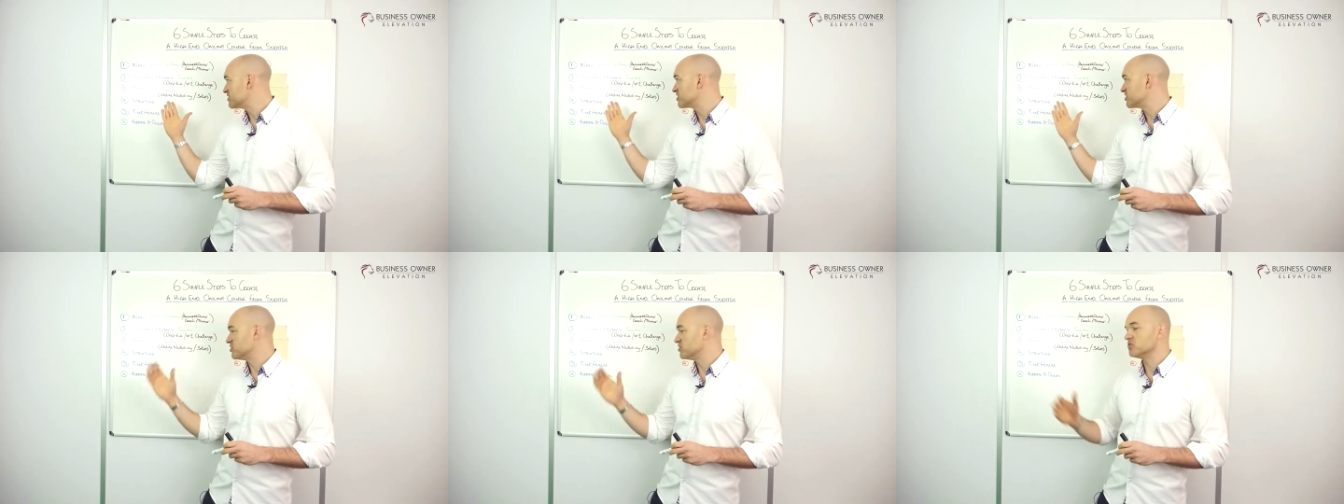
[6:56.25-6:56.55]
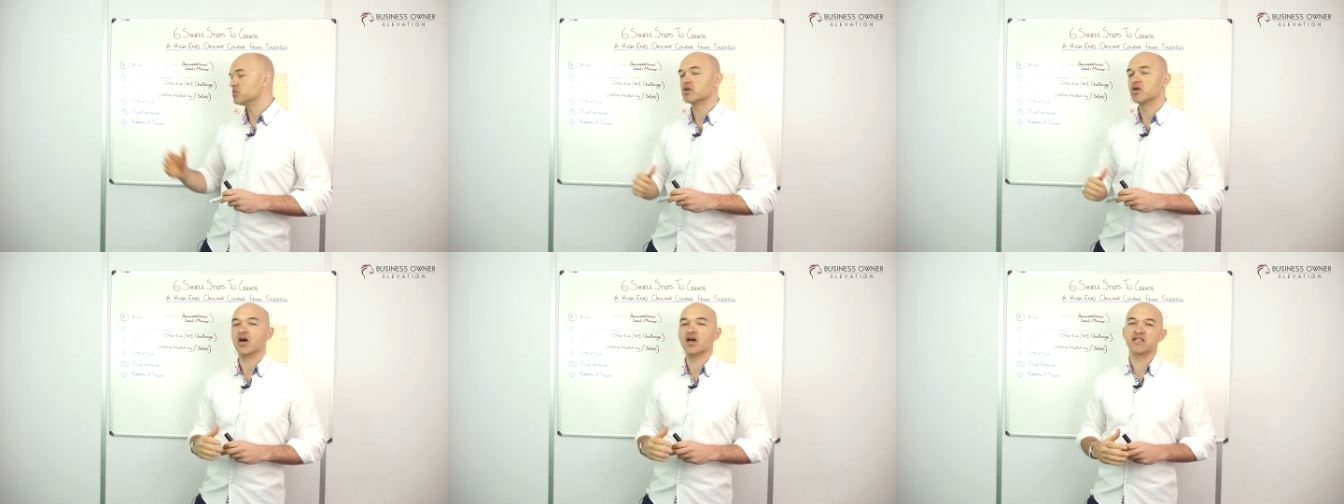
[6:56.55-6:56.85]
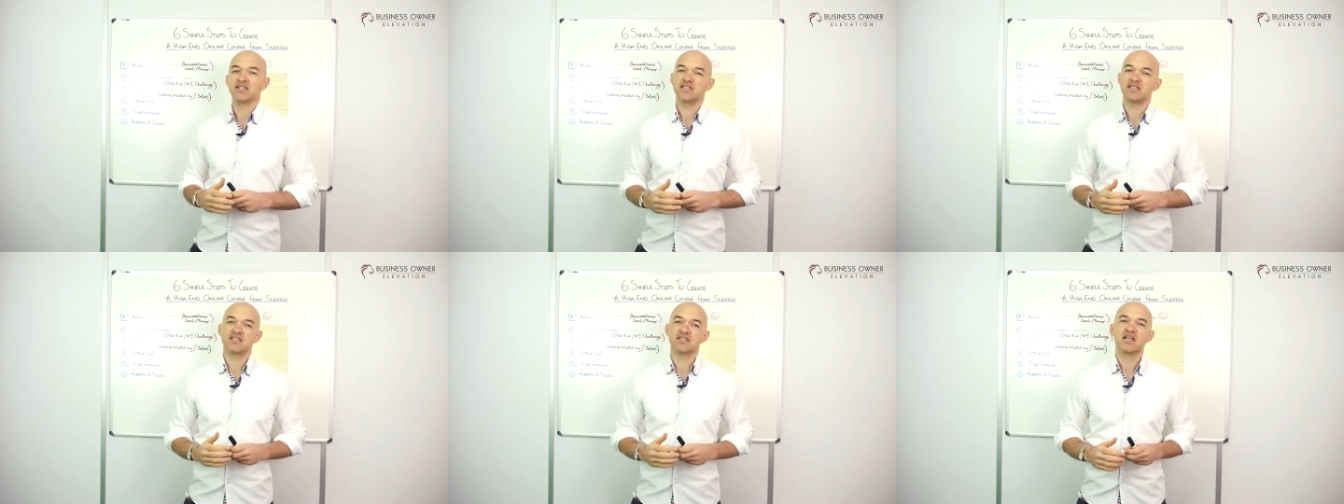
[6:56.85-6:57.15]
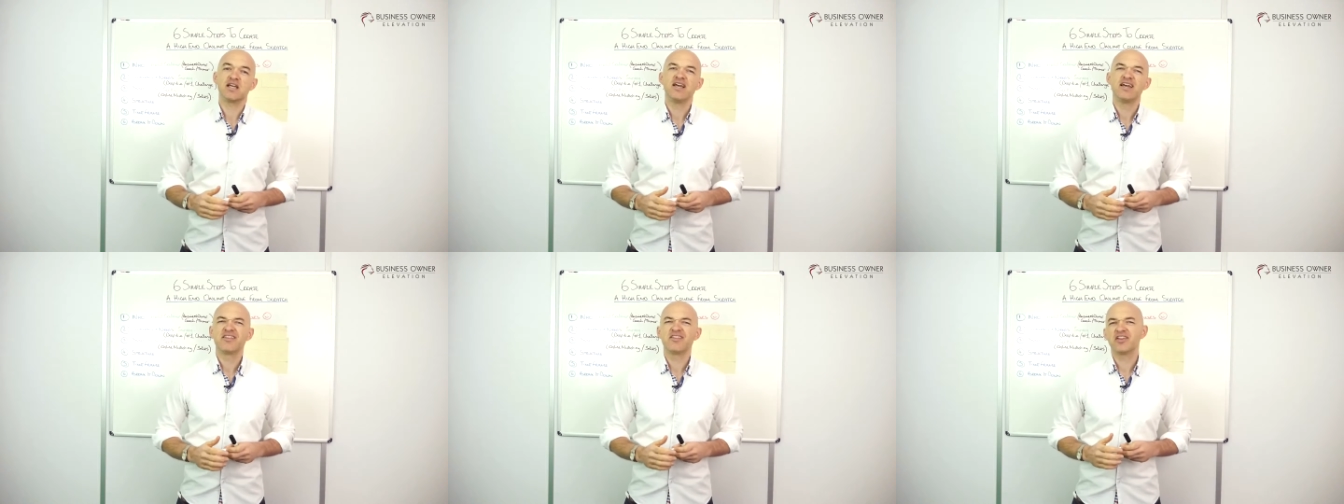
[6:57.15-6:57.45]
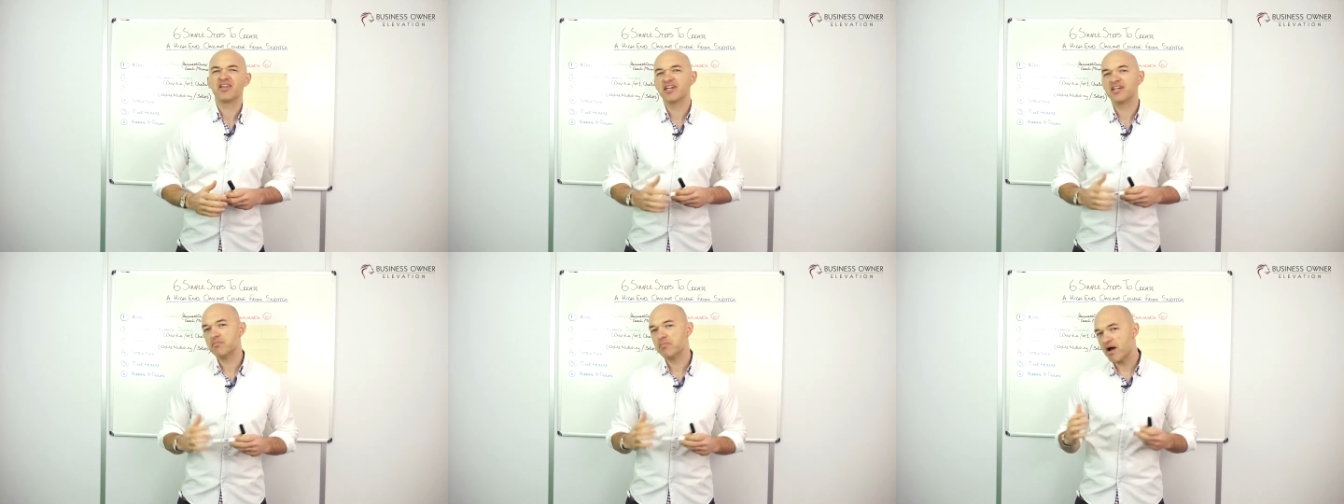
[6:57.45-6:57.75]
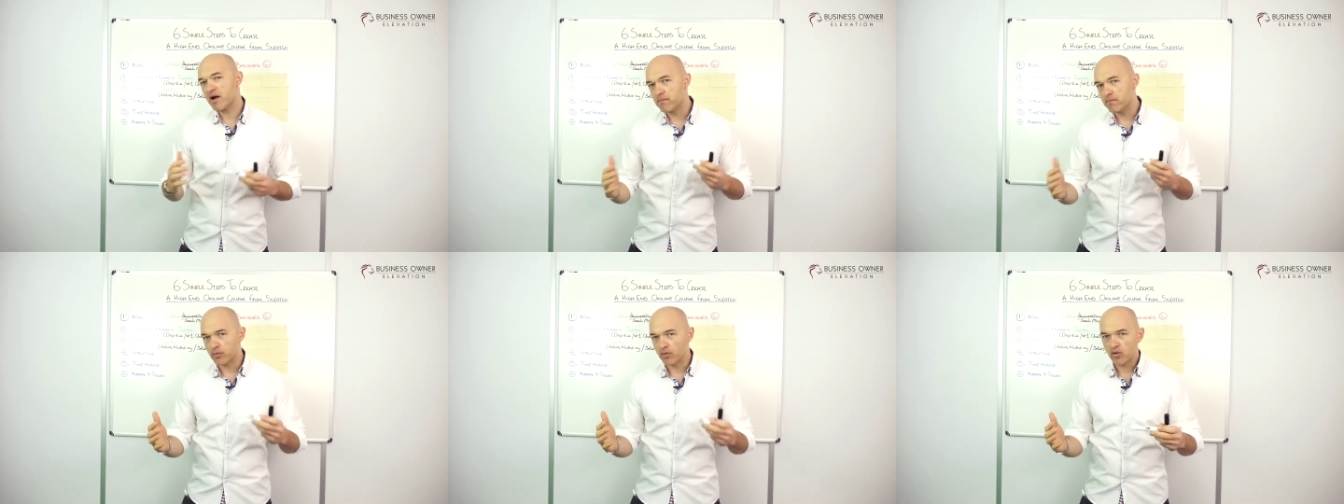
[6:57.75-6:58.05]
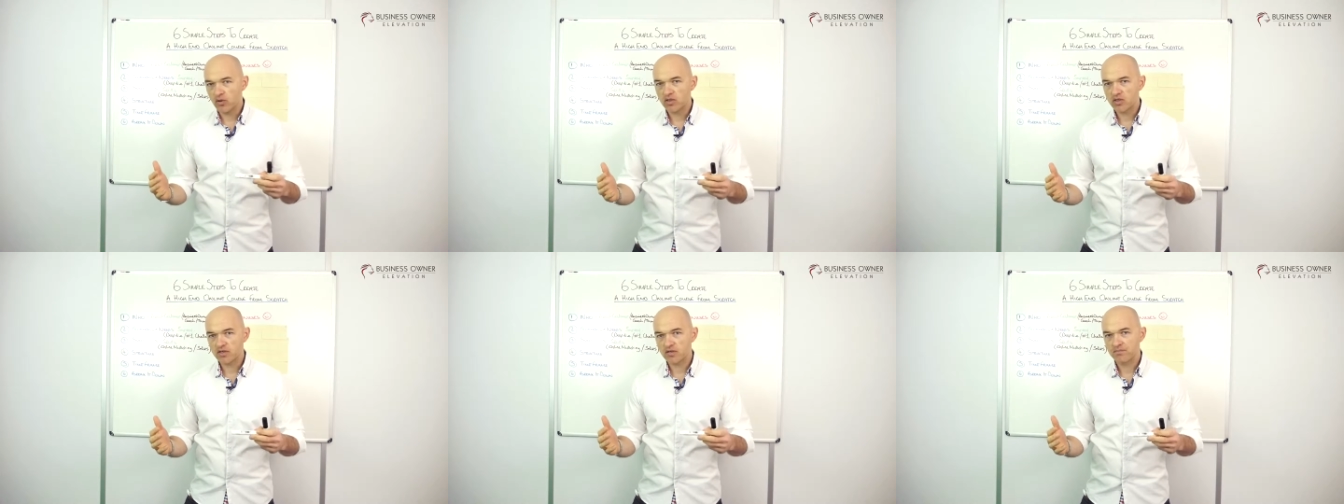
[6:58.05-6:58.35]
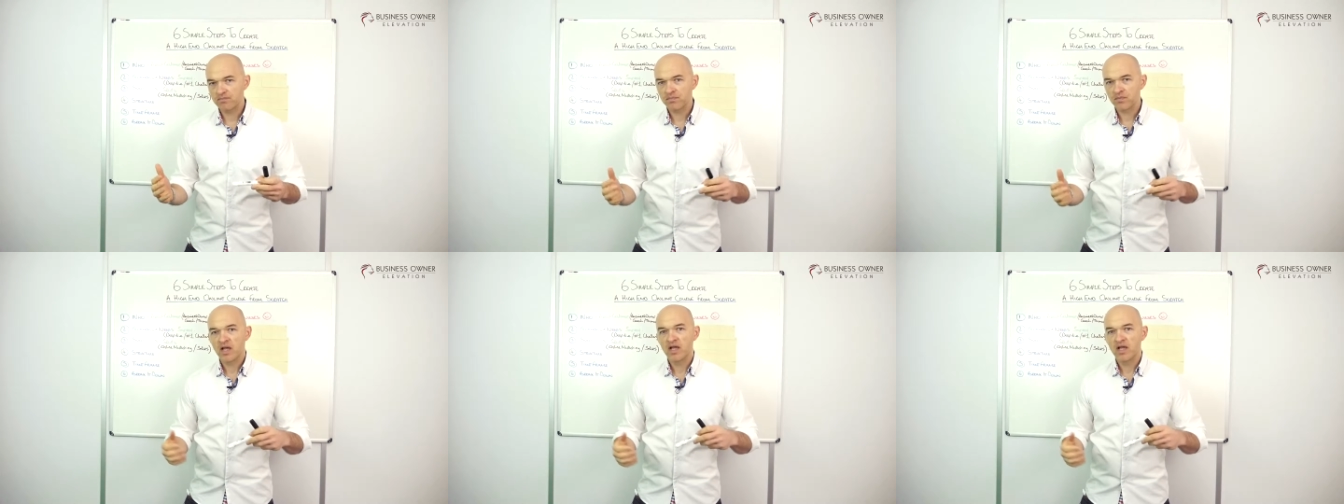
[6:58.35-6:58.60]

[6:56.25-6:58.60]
to you guys is think about a book.